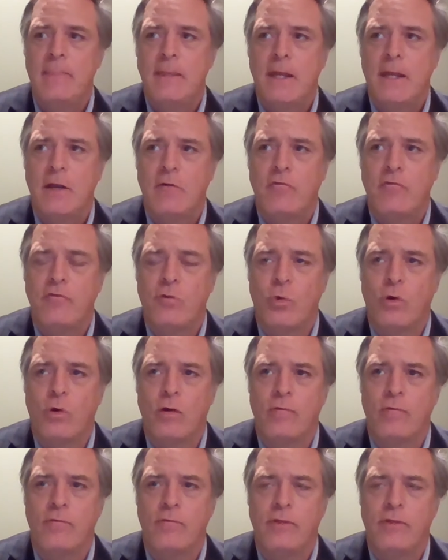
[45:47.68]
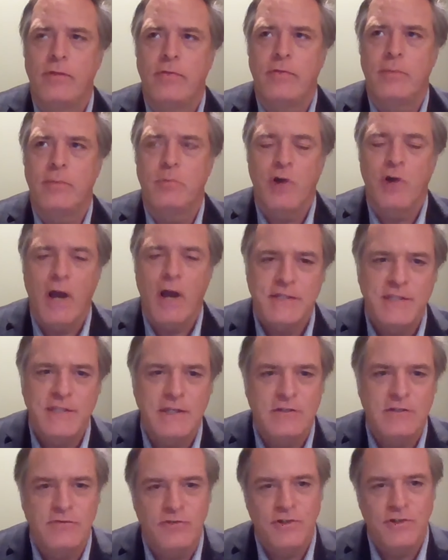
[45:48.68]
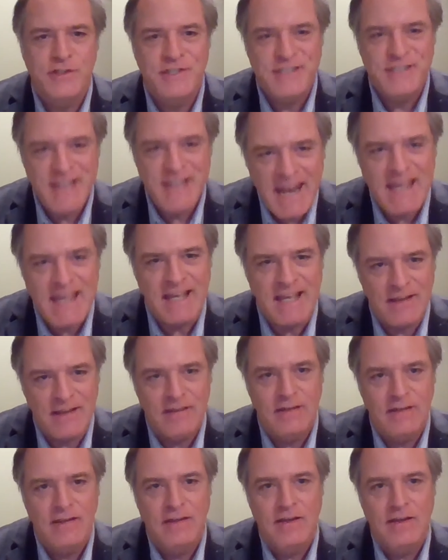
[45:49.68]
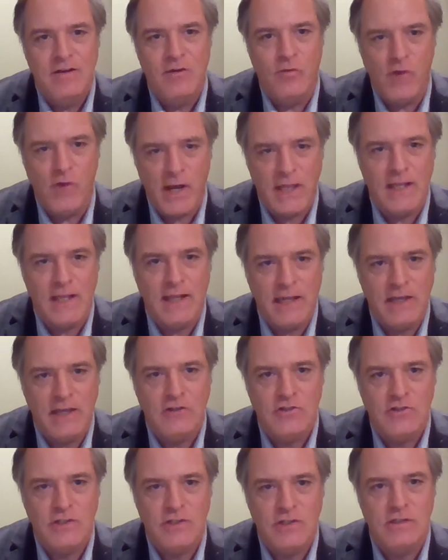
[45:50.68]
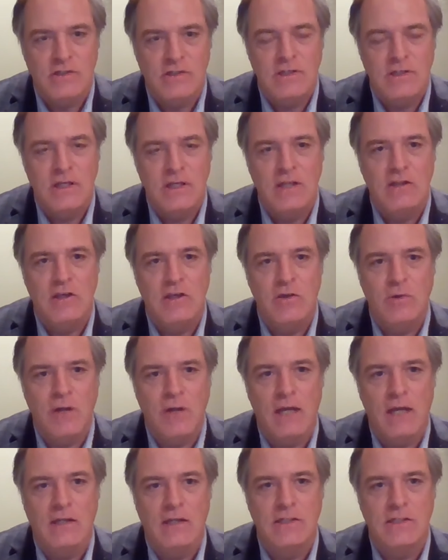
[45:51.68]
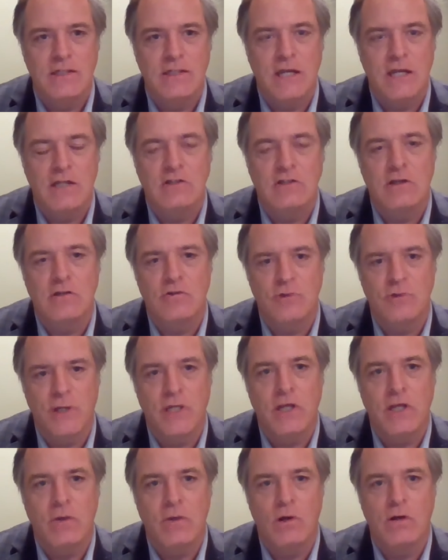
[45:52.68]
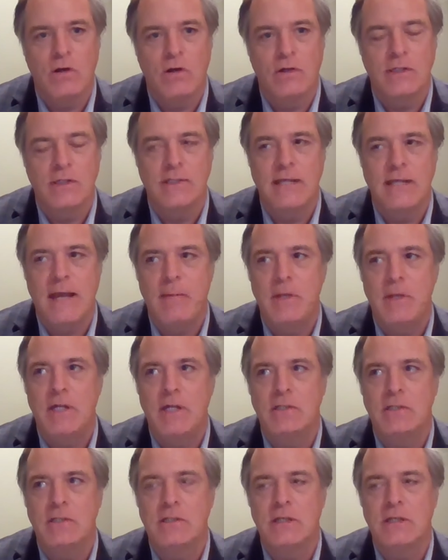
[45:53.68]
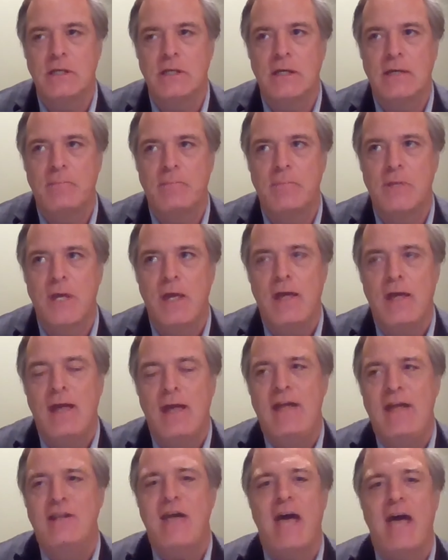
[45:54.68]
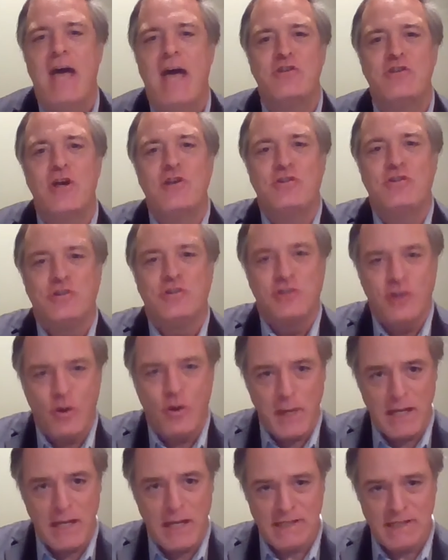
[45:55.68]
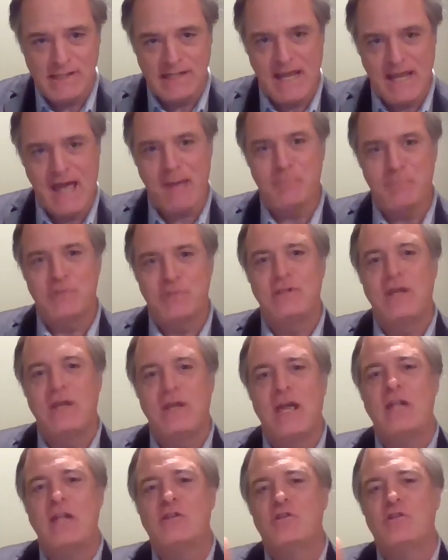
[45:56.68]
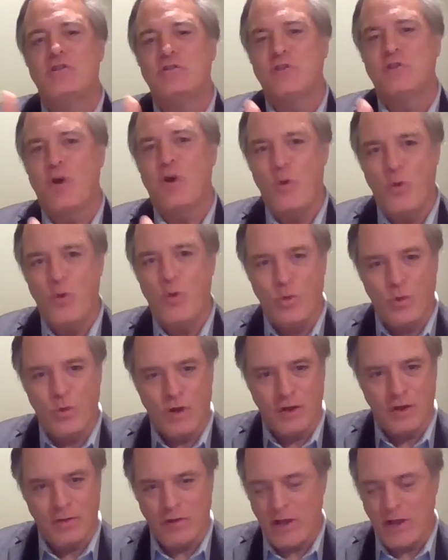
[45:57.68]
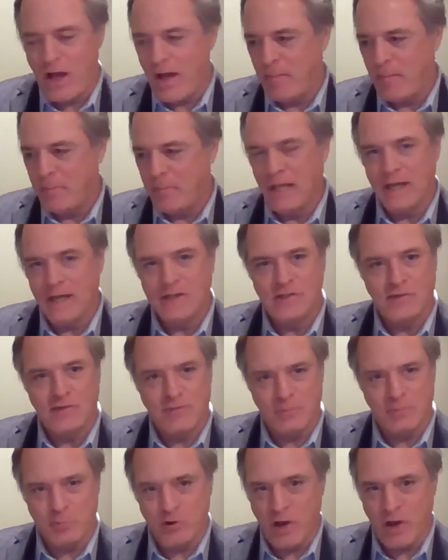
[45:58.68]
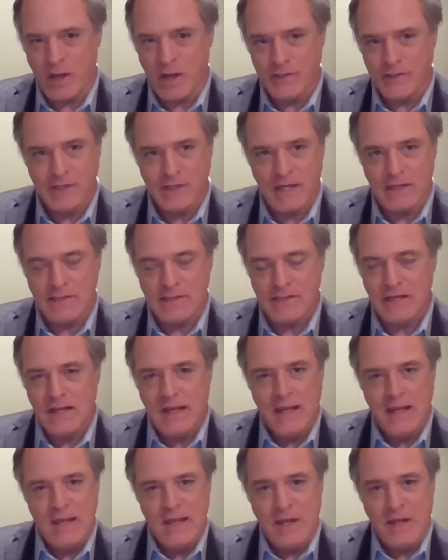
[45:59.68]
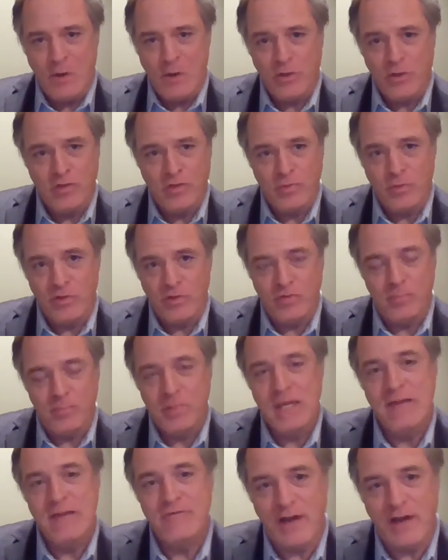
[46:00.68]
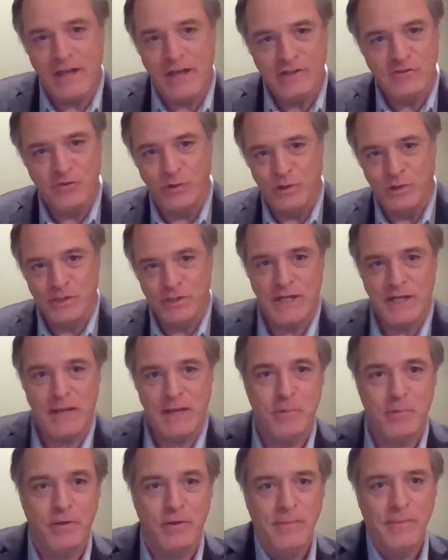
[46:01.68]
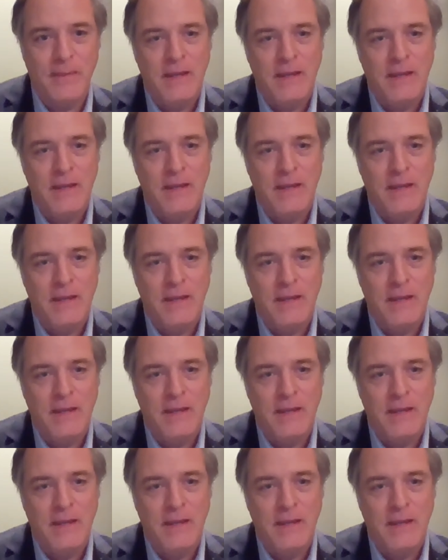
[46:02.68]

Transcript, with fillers: You know, for the process for setting regulations in the United States on drinking water contaminants um, has so many steps and so complex of a process. You know, with, with PFAS, for example,